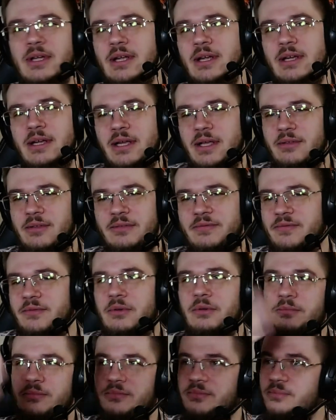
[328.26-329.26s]
either
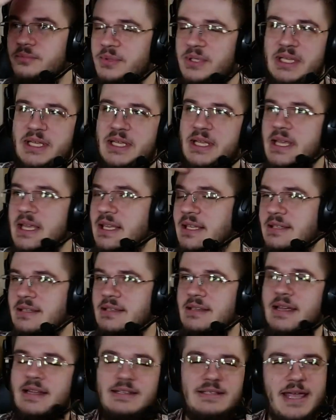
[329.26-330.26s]
from heat
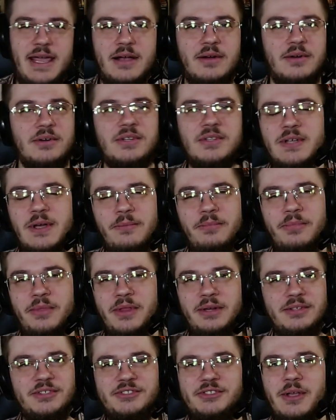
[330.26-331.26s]
attack or
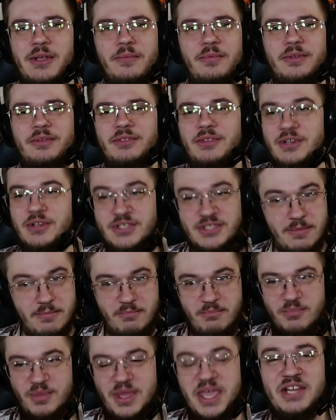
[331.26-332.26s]
something. There's a
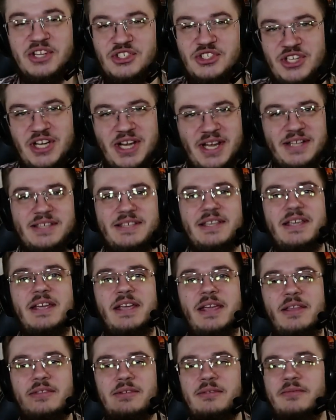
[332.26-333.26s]
big chance,
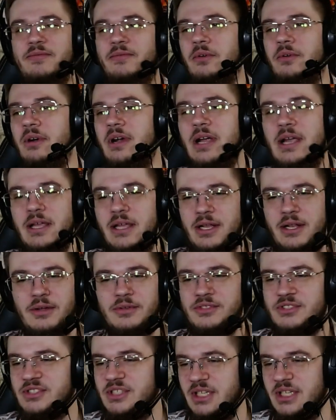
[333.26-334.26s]
either for
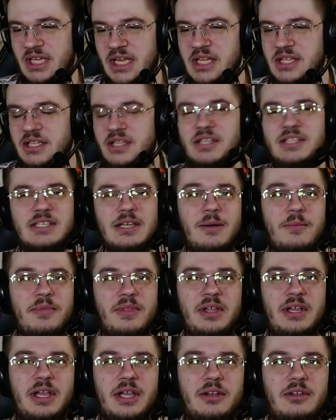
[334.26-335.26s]
eating
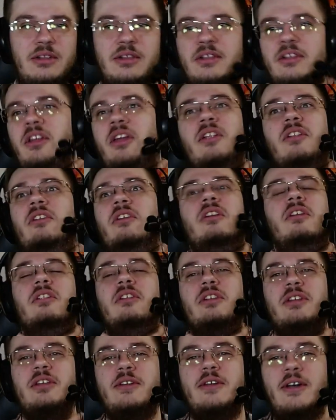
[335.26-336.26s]
something and
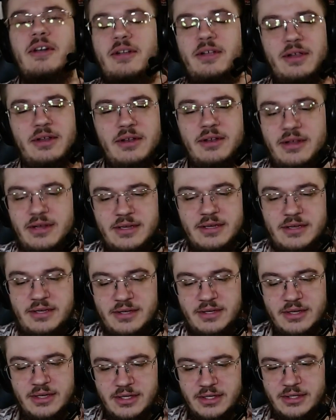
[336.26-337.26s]
cook
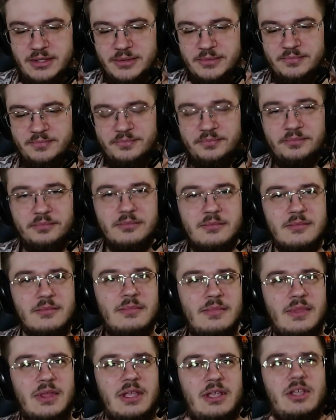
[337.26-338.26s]
and
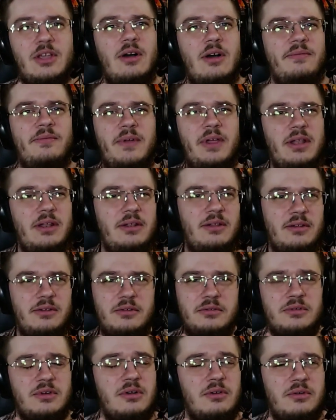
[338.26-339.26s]
coughing
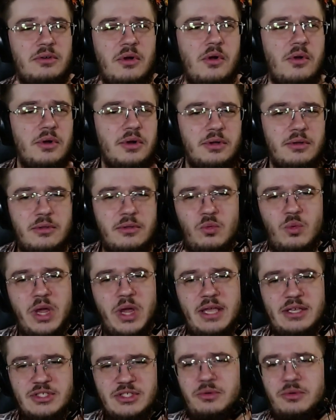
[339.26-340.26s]
wrong the
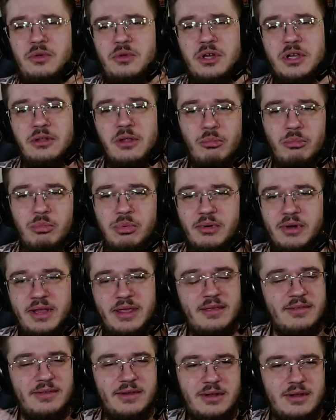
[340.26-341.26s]
way so you cannot
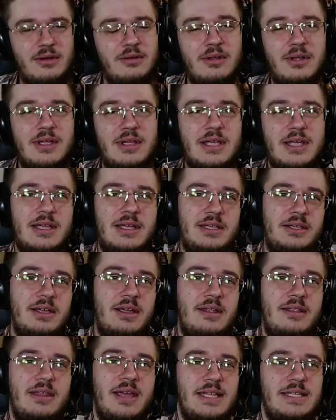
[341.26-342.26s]
breathe. You
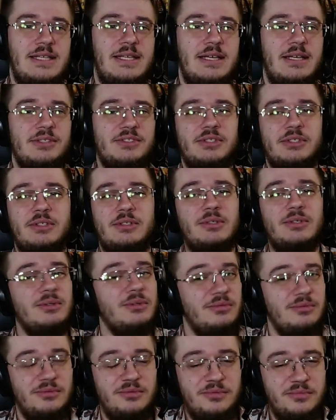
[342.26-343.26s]
get the idea. So